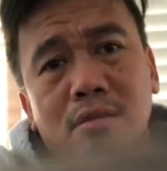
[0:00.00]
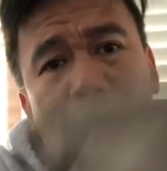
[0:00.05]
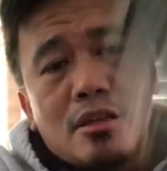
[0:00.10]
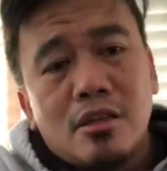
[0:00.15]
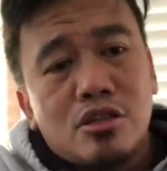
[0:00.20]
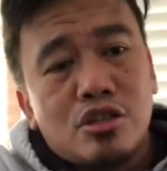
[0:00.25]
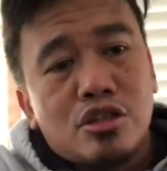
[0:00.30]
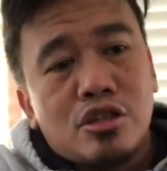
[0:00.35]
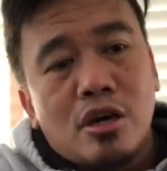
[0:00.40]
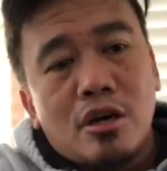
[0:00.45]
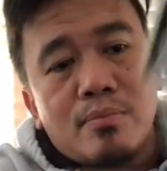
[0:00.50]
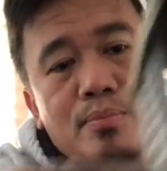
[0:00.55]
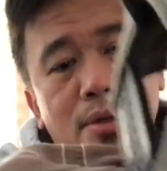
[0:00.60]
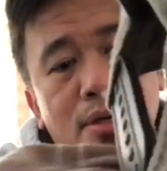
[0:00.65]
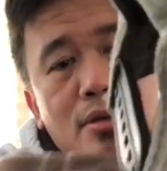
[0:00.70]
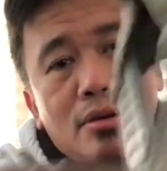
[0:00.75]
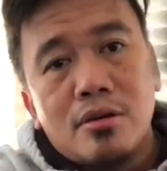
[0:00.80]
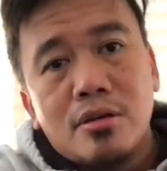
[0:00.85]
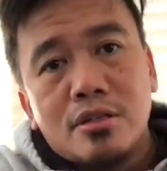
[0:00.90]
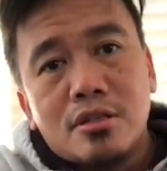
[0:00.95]

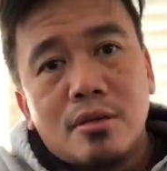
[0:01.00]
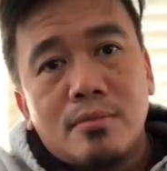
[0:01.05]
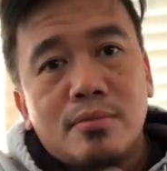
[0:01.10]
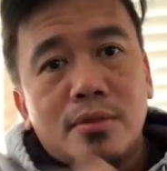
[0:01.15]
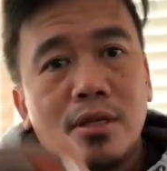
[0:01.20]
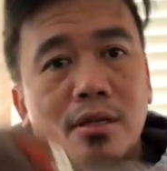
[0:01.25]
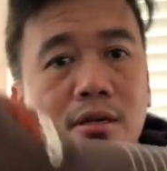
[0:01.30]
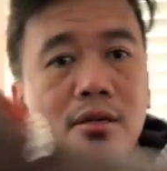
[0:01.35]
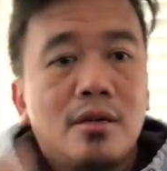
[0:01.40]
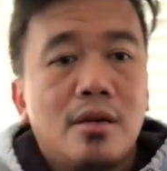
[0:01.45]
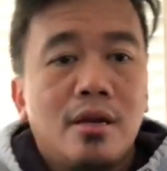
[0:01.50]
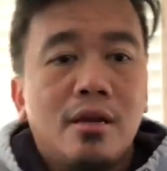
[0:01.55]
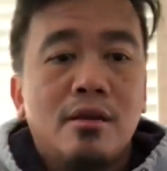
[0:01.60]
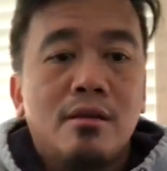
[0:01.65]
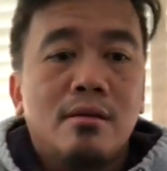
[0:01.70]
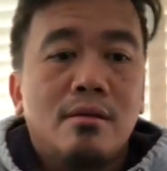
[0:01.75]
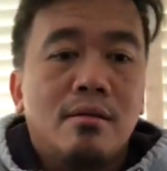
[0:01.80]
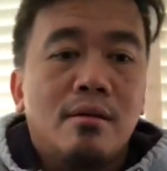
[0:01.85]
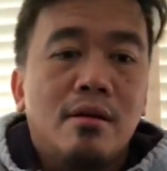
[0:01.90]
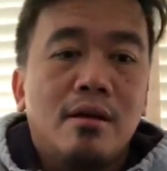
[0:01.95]
Sharpie or something
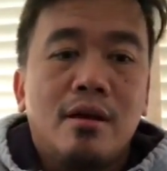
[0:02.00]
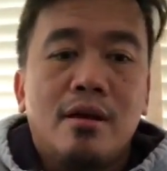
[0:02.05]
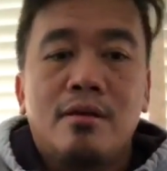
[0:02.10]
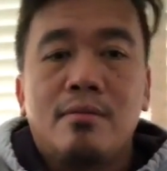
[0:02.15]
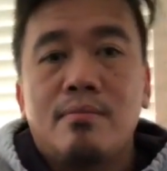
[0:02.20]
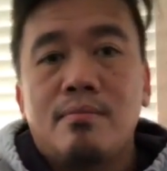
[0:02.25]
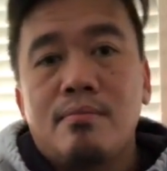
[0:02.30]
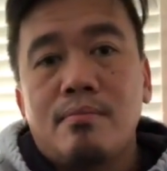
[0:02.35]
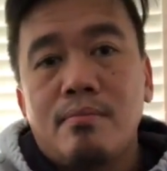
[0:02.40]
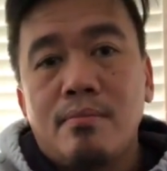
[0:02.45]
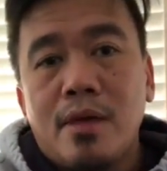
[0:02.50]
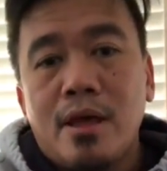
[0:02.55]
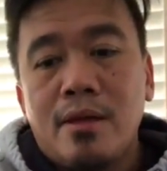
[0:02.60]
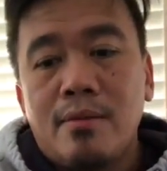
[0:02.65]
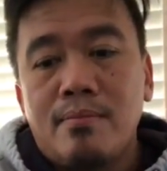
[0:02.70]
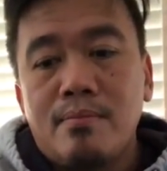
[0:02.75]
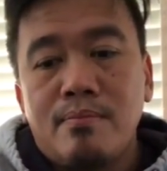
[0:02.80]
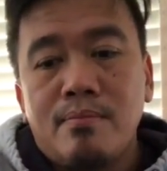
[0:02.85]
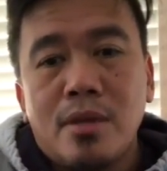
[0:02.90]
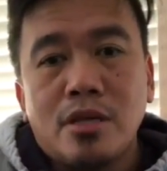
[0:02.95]

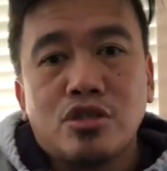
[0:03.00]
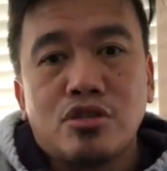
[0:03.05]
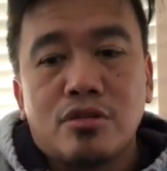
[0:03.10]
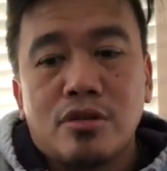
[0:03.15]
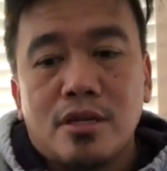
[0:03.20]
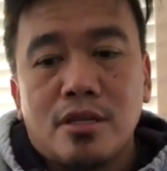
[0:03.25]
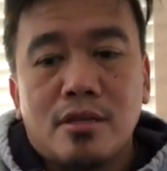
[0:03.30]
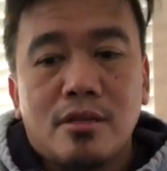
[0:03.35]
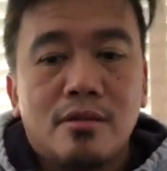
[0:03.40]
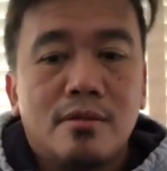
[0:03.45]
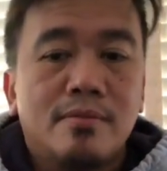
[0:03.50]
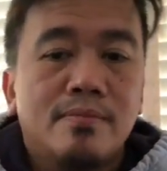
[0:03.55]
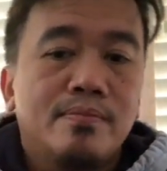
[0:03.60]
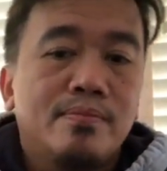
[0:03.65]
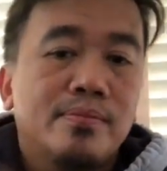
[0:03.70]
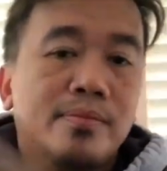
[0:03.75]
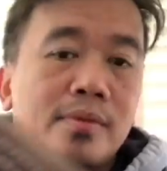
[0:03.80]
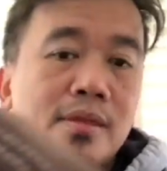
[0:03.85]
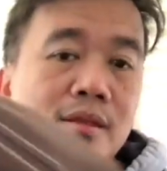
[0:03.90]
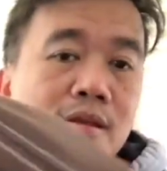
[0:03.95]
and measure it
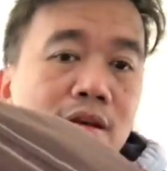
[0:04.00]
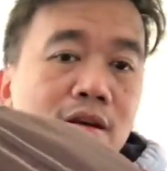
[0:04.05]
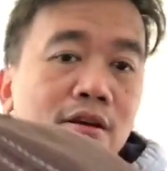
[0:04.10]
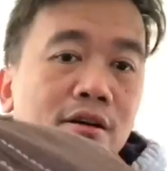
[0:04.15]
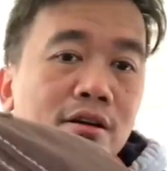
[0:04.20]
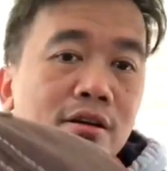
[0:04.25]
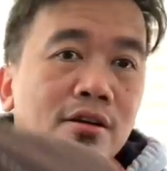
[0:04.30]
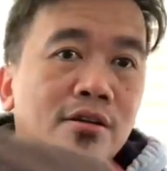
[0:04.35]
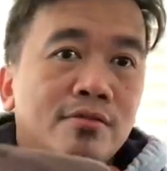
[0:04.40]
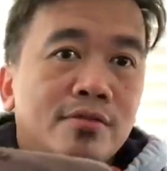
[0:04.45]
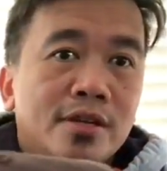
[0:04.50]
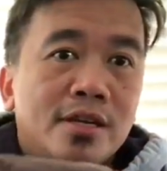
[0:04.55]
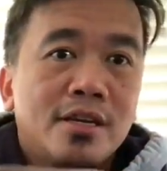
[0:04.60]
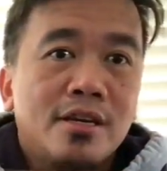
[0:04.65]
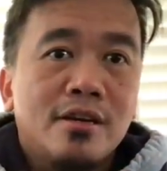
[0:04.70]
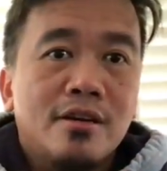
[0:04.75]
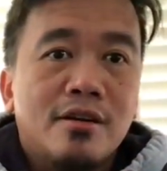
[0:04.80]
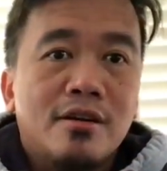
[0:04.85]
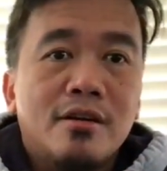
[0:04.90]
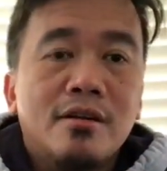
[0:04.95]
over
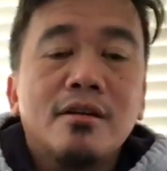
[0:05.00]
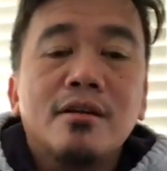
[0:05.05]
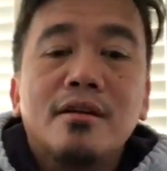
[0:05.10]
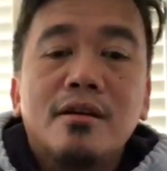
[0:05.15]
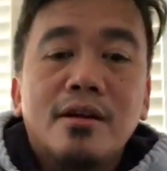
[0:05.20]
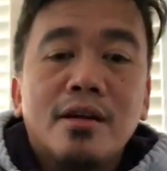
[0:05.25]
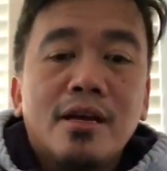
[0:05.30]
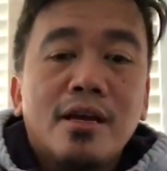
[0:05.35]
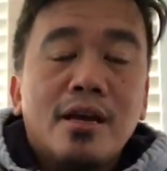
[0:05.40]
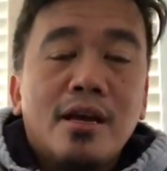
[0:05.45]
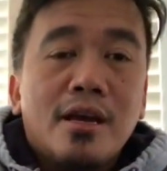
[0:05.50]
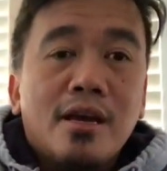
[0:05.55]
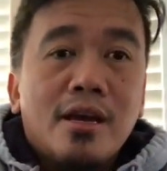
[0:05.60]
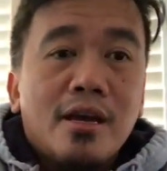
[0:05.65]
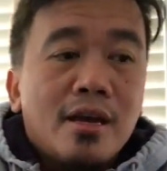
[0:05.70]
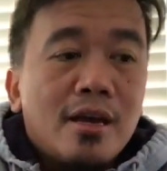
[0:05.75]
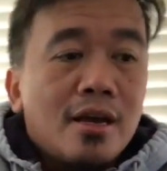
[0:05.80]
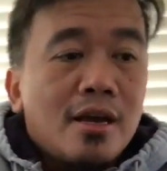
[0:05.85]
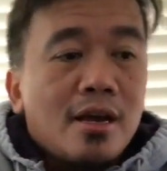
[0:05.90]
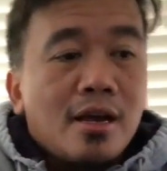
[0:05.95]
here,
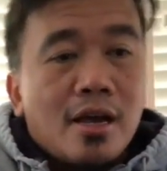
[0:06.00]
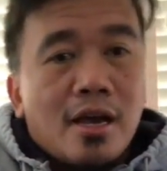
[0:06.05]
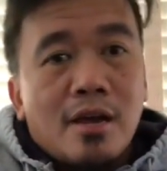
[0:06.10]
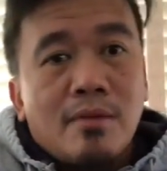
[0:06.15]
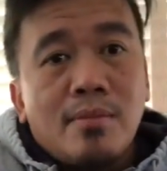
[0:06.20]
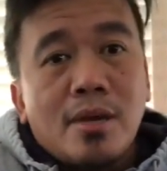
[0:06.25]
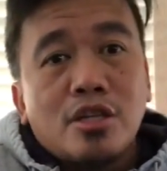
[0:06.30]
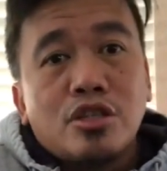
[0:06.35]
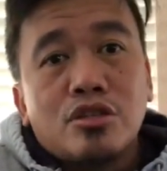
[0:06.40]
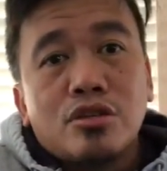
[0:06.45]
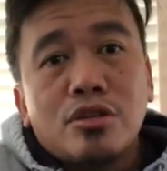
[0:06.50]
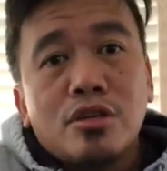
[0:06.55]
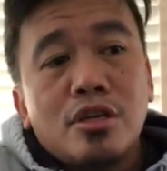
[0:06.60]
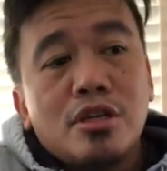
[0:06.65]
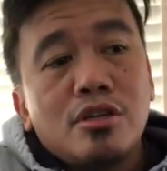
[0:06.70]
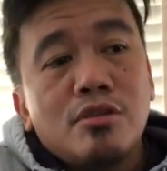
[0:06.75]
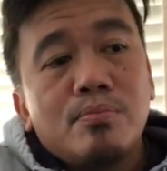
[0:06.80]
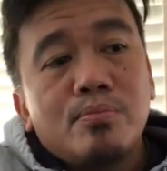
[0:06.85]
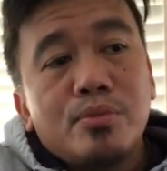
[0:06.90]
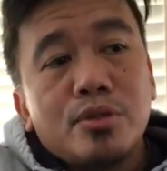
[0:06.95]
and make sure
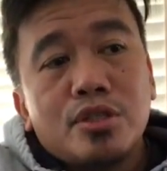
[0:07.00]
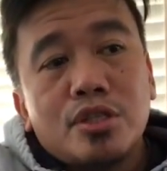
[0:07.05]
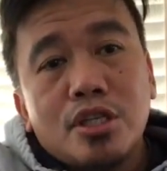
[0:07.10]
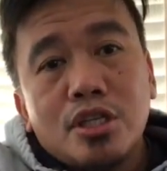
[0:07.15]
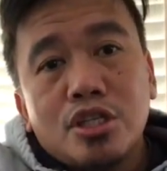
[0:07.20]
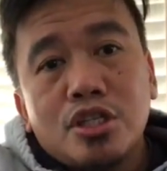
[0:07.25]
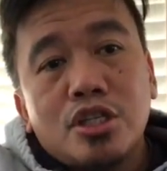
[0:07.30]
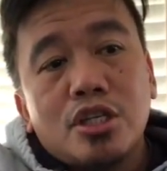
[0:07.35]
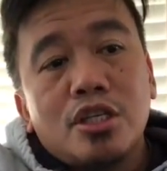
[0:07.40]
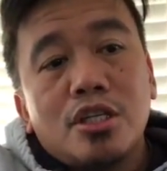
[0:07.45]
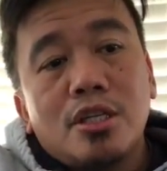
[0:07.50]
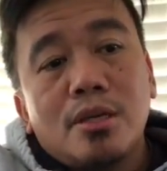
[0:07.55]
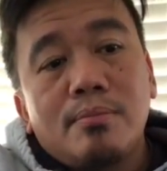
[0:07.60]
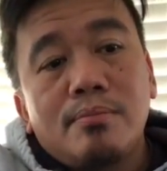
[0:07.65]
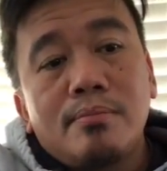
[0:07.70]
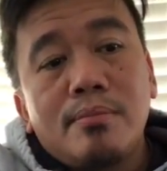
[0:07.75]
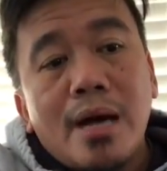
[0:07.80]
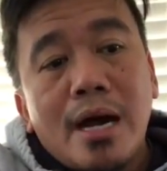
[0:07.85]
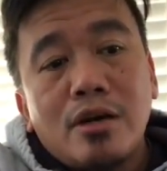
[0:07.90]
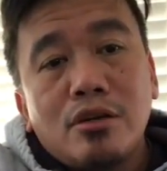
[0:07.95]
you position the
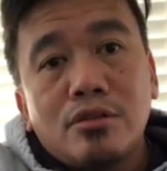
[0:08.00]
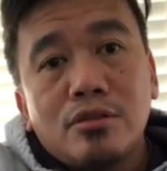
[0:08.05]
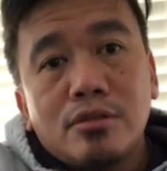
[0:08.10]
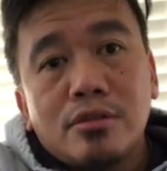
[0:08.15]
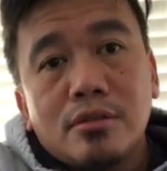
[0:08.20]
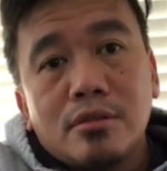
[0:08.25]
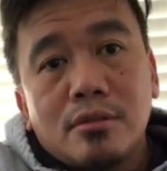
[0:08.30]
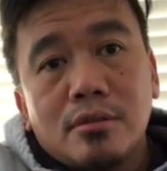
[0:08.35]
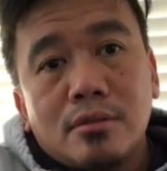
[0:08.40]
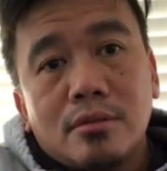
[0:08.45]
mount